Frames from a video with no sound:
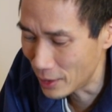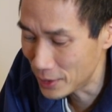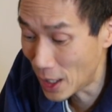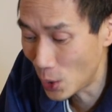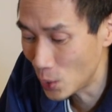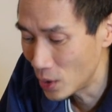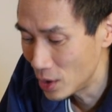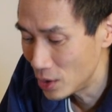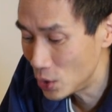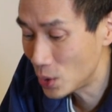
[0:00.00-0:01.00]
now
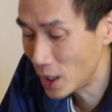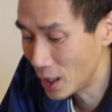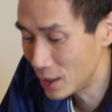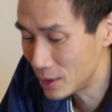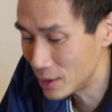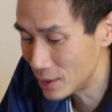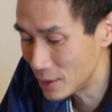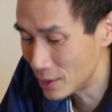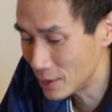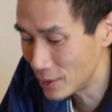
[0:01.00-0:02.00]
you can.
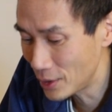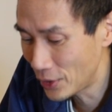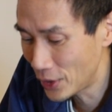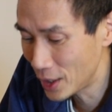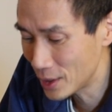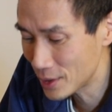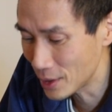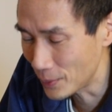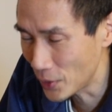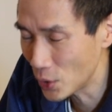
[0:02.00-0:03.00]
The thing is,
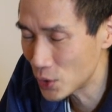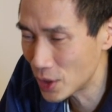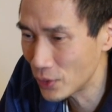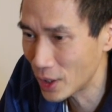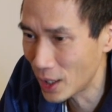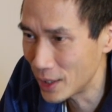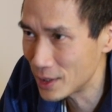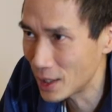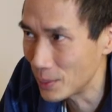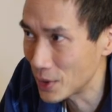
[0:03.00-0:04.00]
there's different
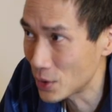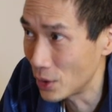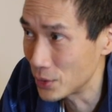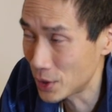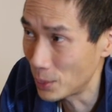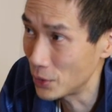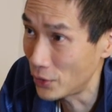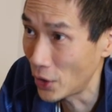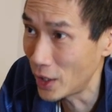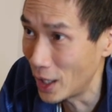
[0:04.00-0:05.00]
kinds of gimmicks that some are
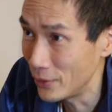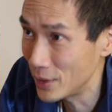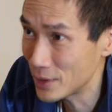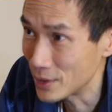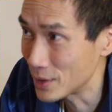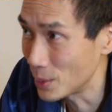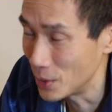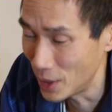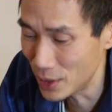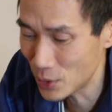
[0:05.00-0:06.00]
very obvious and some
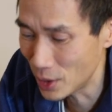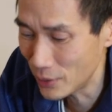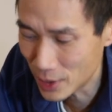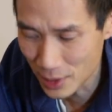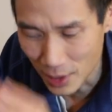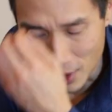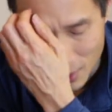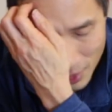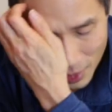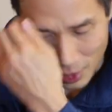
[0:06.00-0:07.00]
are not so obvious.
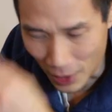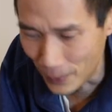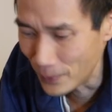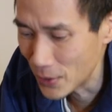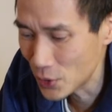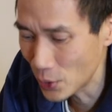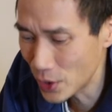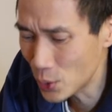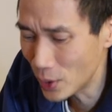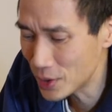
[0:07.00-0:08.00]
So
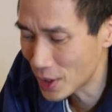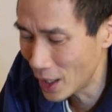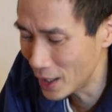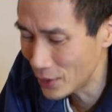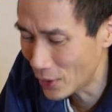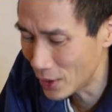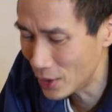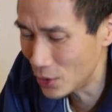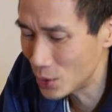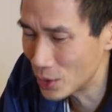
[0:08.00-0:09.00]
this one is kind of,
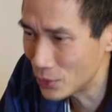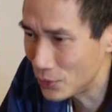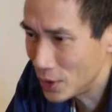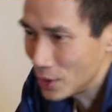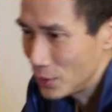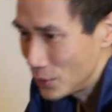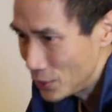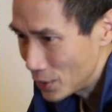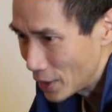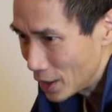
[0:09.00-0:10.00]
you can feel, if you
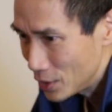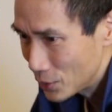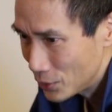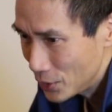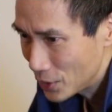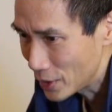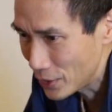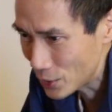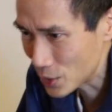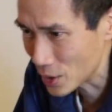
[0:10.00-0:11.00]
feel that, you'll feel
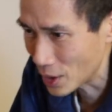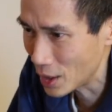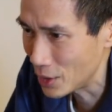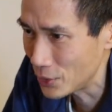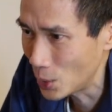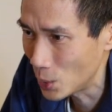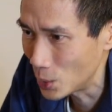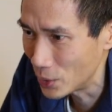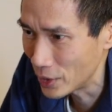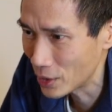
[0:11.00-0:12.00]
that there's a kind of a
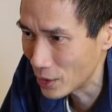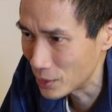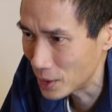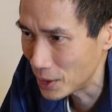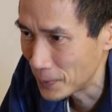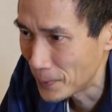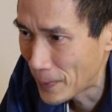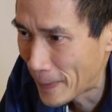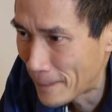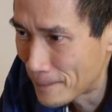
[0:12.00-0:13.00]
hole in the card, right?
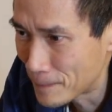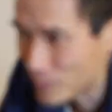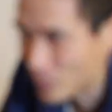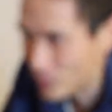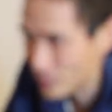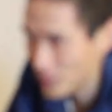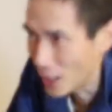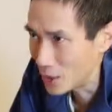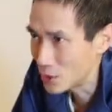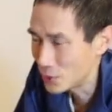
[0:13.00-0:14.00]

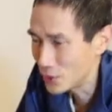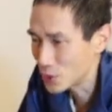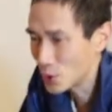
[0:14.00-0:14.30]
Yeah, you can feel.